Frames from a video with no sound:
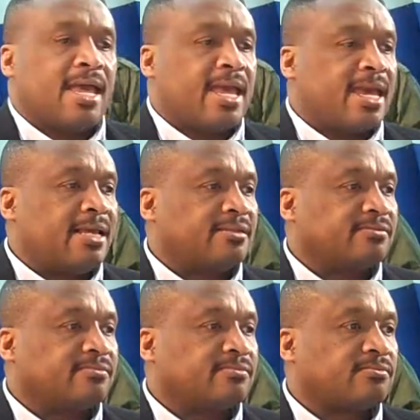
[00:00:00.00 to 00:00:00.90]
And
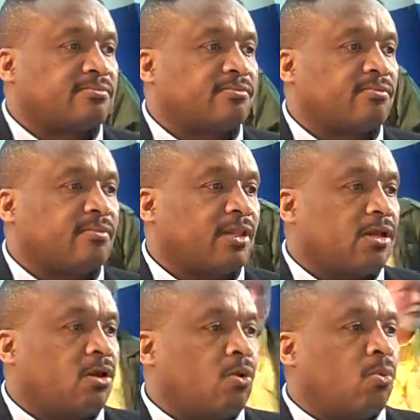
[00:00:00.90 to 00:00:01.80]

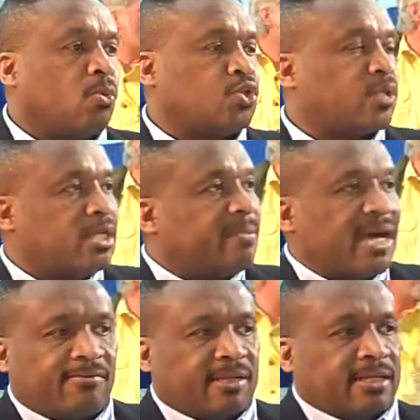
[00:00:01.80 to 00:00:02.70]
what you end up
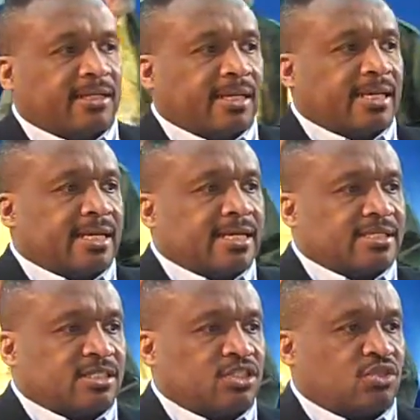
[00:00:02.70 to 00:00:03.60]
having
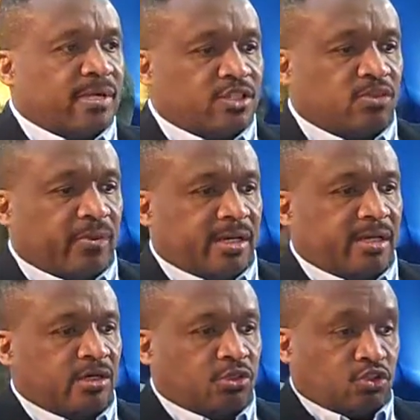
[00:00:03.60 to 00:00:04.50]
is a situation
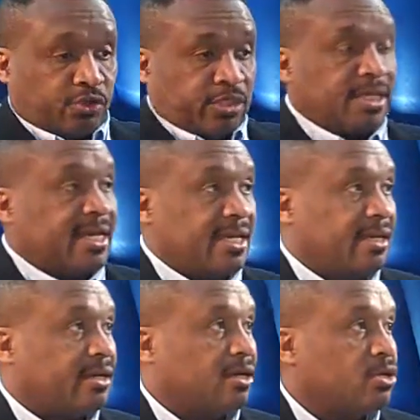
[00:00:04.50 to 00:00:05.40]
where during the day
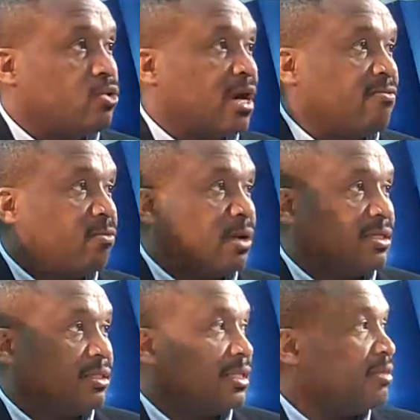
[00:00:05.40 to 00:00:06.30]
you have
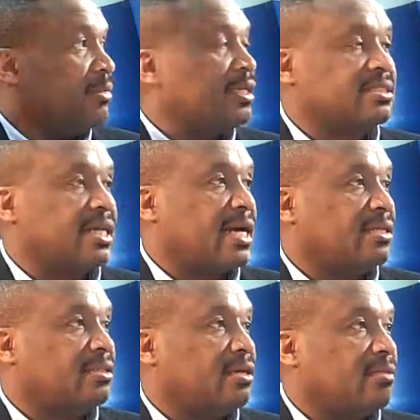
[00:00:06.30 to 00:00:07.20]
one thing being taught,
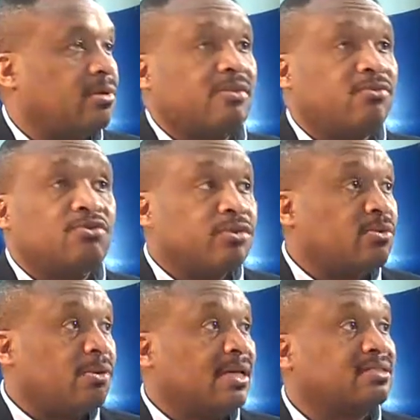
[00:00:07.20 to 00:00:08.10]
but if you
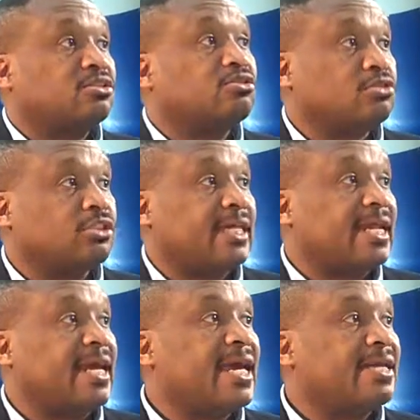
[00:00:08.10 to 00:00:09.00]
really want to
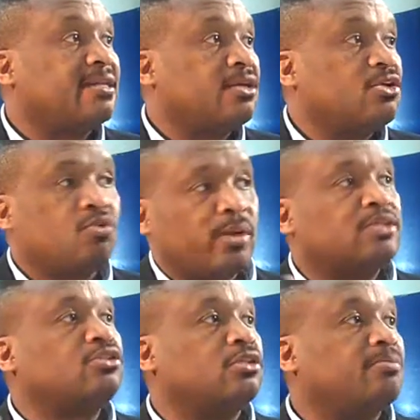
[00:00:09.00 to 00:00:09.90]
get ahead, you
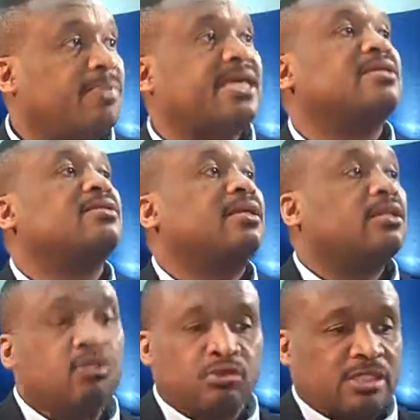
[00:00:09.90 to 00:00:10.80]
went and paid
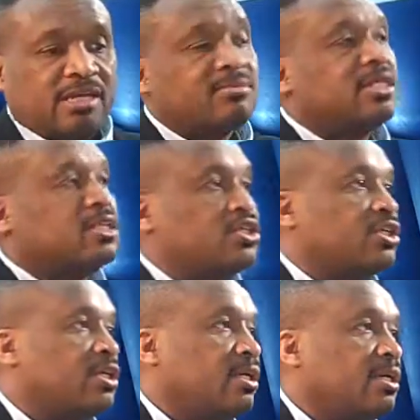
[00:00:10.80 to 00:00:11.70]
the same
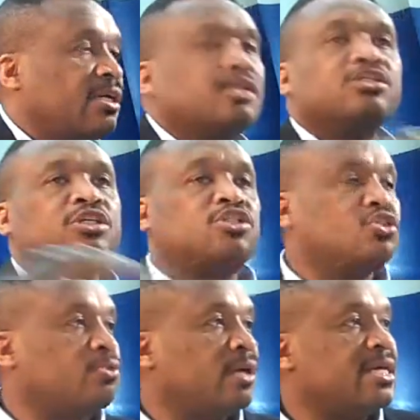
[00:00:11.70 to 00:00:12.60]
teacher to teach
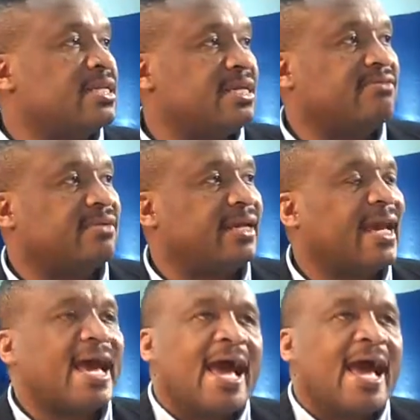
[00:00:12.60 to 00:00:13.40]
you in the evening.